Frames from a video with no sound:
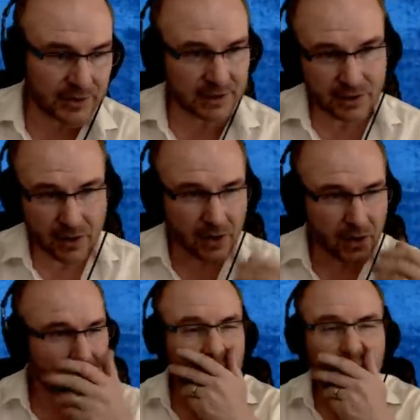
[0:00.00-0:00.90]
And
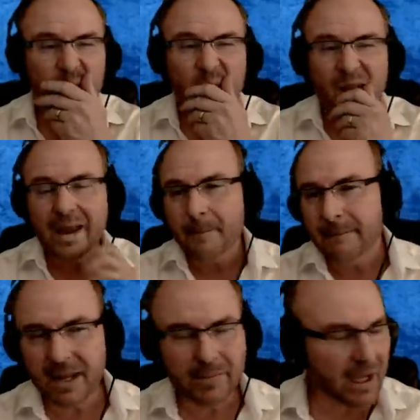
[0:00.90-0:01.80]
so
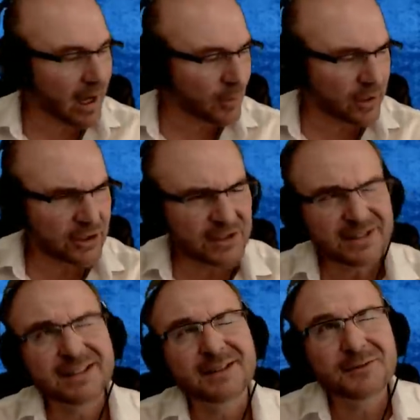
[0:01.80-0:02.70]
maybe I'm going to s